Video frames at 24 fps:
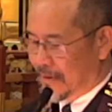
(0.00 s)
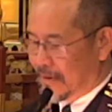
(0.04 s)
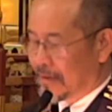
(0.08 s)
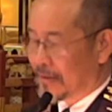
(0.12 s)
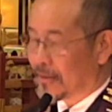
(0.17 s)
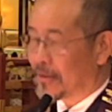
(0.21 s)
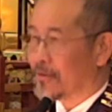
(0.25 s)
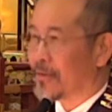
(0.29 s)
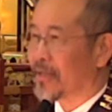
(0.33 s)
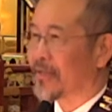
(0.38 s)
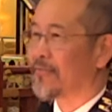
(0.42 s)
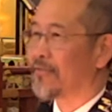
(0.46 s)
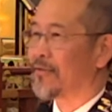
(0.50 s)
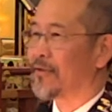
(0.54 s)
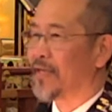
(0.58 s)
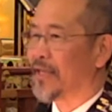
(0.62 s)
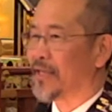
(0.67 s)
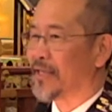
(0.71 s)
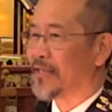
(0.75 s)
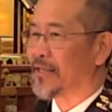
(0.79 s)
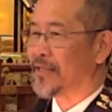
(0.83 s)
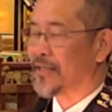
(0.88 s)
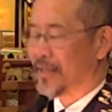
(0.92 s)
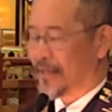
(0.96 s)
Trevor
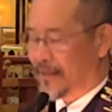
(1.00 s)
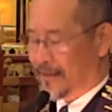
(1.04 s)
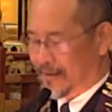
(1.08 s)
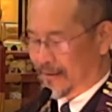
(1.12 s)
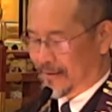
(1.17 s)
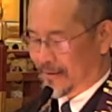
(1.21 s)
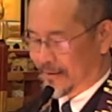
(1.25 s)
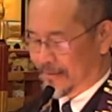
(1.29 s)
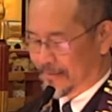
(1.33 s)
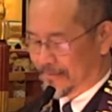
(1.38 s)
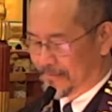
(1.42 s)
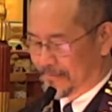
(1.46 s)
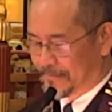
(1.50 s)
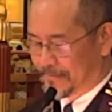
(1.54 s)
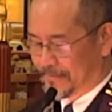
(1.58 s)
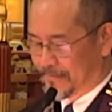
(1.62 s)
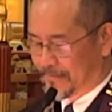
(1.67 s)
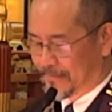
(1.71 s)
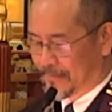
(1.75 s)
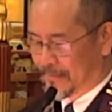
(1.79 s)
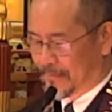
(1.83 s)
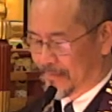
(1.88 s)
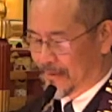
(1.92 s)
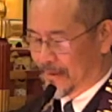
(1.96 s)
had shared,
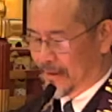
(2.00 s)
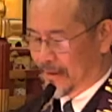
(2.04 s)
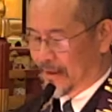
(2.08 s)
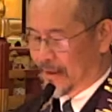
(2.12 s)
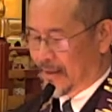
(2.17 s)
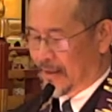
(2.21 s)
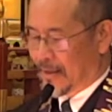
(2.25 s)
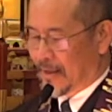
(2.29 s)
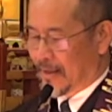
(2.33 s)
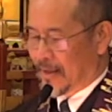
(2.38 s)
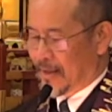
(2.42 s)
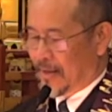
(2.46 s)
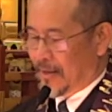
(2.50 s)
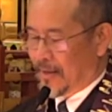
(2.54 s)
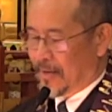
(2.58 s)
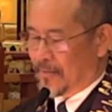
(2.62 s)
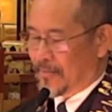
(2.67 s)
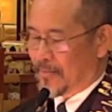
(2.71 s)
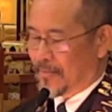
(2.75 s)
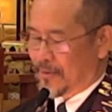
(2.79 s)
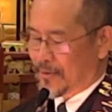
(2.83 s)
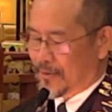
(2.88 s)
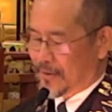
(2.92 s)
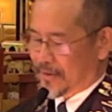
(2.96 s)

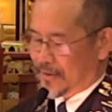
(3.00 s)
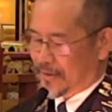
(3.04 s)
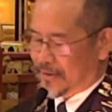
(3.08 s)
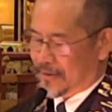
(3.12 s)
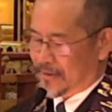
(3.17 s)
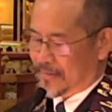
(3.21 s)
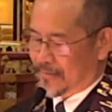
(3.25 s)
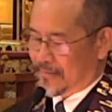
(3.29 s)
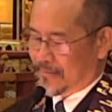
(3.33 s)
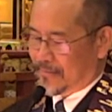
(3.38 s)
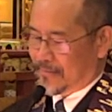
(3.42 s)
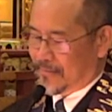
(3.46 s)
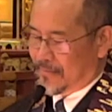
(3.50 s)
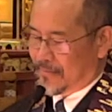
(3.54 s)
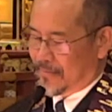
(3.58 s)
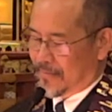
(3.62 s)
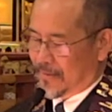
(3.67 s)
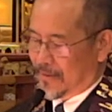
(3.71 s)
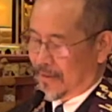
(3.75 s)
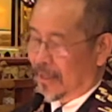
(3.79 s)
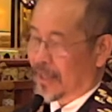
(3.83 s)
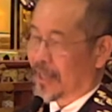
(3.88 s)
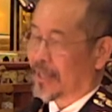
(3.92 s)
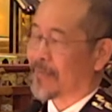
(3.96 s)
"Buddhism
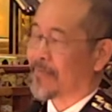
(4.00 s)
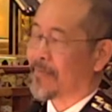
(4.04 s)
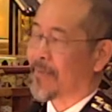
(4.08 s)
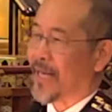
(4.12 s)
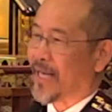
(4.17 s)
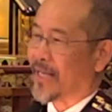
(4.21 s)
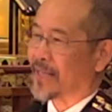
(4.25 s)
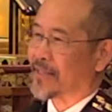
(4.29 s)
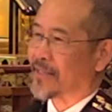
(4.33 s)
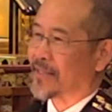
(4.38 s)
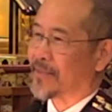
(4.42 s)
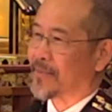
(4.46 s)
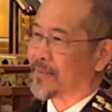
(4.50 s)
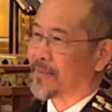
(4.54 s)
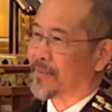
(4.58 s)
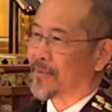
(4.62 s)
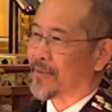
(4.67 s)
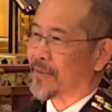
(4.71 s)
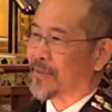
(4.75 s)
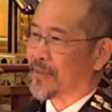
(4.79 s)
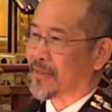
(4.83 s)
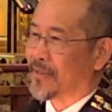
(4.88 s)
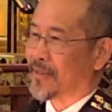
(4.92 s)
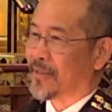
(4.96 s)
and
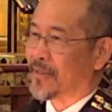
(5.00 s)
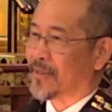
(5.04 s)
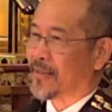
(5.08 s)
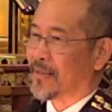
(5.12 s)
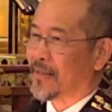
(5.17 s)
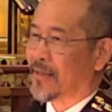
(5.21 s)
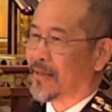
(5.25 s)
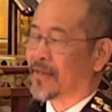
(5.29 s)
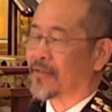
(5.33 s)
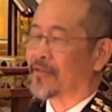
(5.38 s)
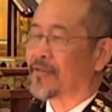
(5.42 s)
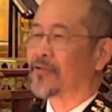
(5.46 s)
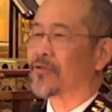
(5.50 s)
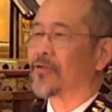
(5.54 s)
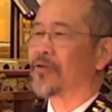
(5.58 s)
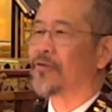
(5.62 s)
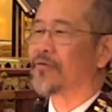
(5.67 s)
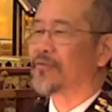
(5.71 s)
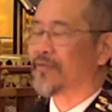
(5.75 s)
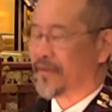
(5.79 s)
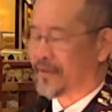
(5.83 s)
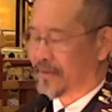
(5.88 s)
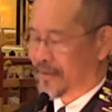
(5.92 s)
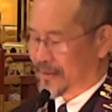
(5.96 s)
basketball are so
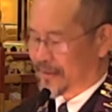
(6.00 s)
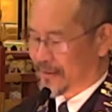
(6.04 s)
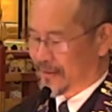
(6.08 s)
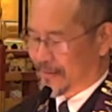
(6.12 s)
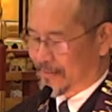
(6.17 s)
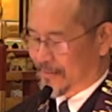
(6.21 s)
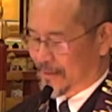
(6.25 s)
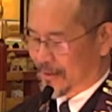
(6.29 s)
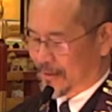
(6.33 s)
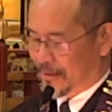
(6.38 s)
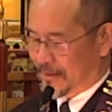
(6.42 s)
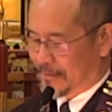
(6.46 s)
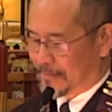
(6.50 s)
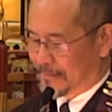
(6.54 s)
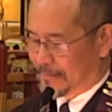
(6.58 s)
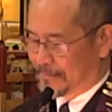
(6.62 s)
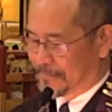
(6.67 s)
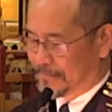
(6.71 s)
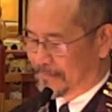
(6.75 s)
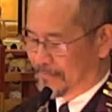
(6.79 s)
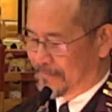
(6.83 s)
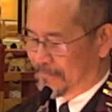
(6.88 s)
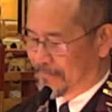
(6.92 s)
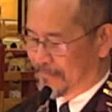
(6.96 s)
very similar,
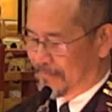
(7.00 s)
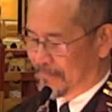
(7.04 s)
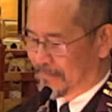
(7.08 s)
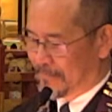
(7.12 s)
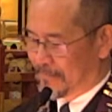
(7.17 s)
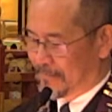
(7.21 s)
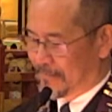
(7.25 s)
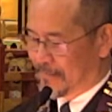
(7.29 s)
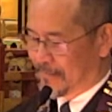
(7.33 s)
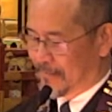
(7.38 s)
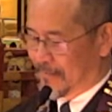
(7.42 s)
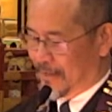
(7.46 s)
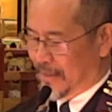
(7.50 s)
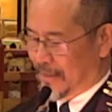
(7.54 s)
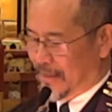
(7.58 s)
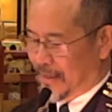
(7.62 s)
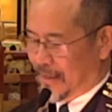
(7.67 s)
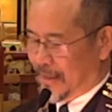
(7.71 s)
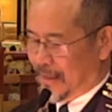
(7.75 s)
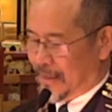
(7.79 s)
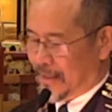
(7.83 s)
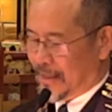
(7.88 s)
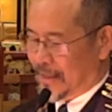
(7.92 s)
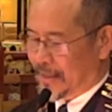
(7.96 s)

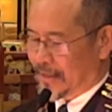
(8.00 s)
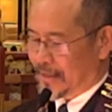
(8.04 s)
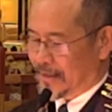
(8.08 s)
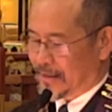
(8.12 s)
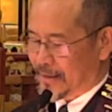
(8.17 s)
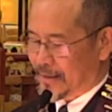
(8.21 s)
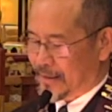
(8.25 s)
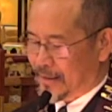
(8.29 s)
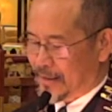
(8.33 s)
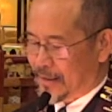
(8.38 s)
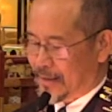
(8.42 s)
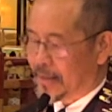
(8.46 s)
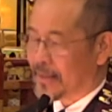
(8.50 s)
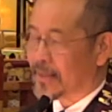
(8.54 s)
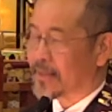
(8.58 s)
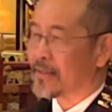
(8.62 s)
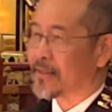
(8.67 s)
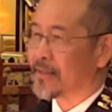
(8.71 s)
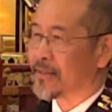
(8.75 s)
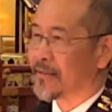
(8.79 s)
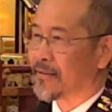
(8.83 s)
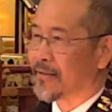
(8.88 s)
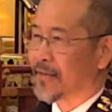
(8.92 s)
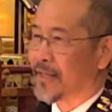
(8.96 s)
each
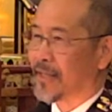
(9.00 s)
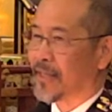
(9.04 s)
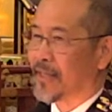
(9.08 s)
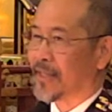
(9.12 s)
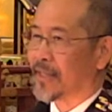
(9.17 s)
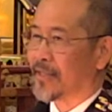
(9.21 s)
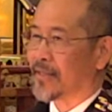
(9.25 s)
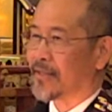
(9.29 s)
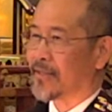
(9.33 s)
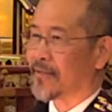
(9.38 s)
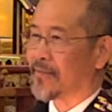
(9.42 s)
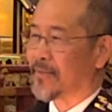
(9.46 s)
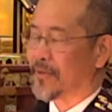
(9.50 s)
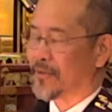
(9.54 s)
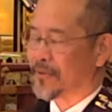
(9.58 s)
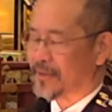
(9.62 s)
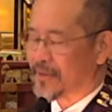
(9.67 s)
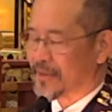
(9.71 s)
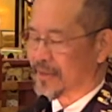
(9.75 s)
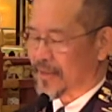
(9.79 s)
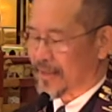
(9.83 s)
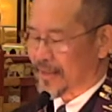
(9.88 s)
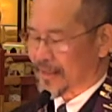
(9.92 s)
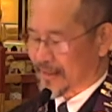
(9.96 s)
integrating the
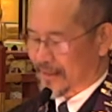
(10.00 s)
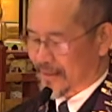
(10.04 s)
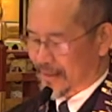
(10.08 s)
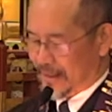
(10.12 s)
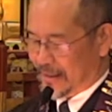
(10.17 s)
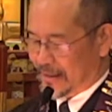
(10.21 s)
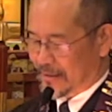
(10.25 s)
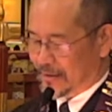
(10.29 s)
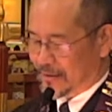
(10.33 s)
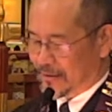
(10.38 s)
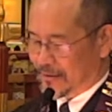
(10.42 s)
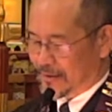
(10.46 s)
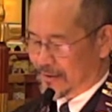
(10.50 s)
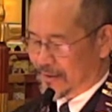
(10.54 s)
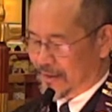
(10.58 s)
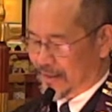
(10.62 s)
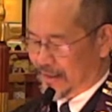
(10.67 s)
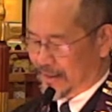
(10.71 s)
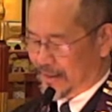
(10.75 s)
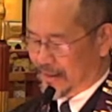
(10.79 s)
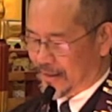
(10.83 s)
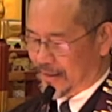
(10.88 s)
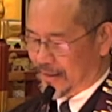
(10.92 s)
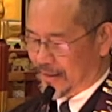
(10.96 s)
most essential
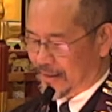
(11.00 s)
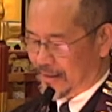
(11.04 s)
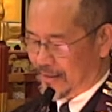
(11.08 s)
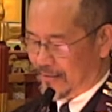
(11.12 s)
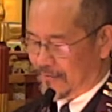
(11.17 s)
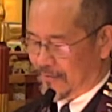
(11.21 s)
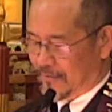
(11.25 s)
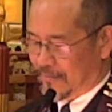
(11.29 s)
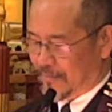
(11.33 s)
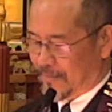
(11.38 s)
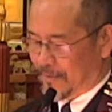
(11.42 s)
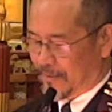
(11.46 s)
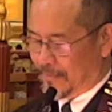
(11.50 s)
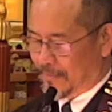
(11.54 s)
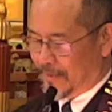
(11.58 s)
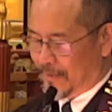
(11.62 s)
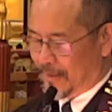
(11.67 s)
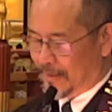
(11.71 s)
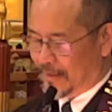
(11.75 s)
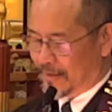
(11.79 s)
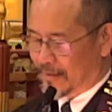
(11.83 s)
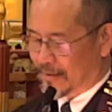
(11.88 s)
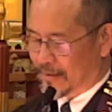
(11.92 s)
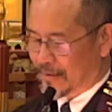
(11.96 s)
teachings of
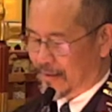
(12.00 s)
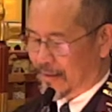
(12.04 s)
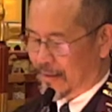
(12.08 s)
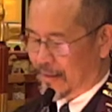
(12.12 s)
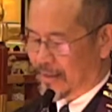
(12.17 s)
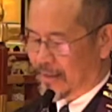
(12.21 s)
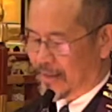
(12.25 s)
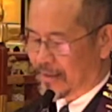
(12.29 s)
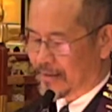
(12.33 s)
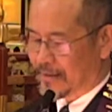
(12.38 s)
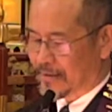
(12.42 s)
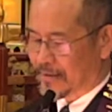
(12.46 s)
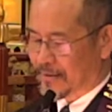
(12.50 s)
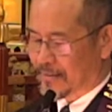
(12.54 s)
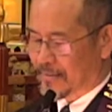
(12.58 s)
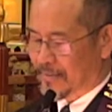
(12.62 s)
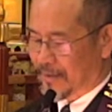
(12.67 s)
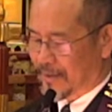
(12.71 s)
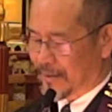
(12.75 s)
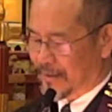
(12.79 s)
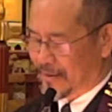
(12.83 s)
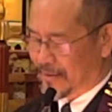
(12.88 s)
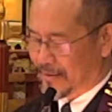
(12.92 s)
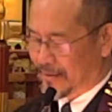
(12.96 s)
impermanence and
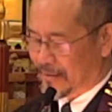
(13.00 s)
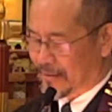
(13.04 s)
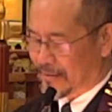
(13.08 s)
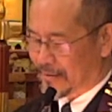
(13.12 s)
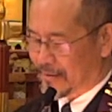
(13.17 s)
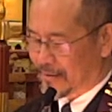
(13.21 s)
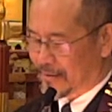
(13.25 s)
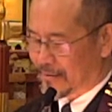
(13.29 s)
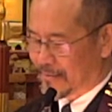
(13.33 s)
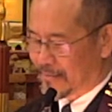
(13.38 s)
interdependence.